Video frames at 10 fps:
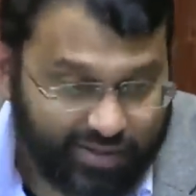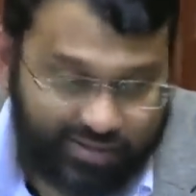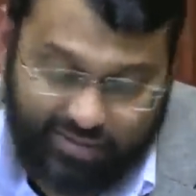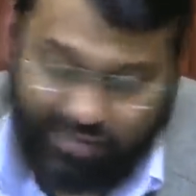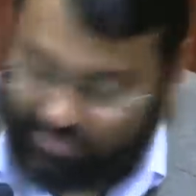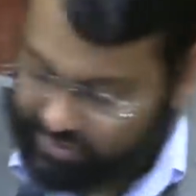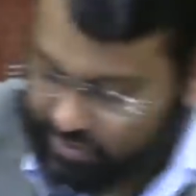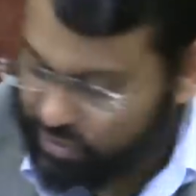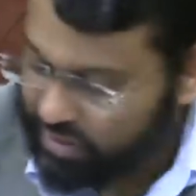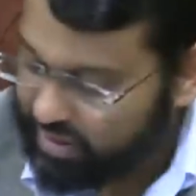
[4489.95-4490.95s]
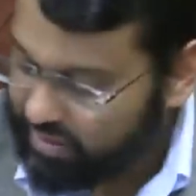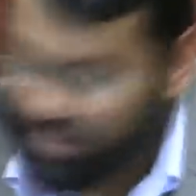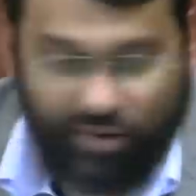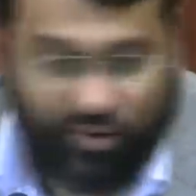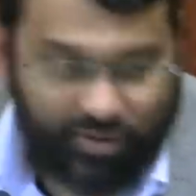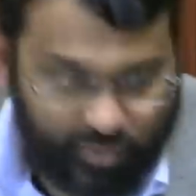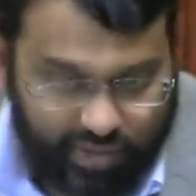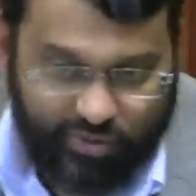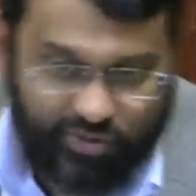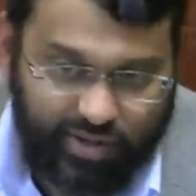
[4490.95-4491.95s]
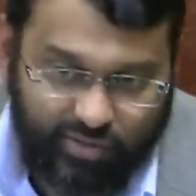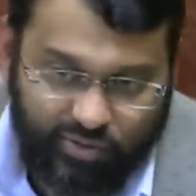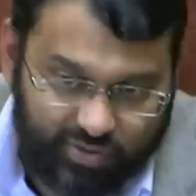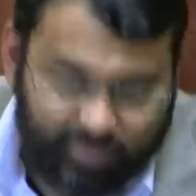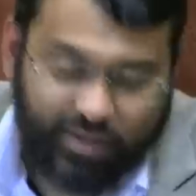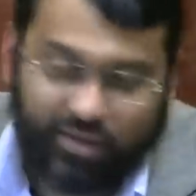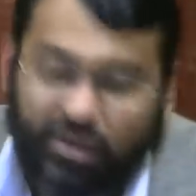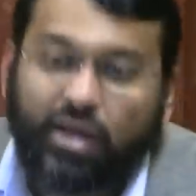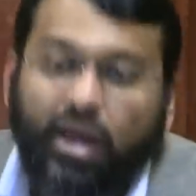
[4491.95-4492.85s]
like put it right now like whatever is your anniversary make there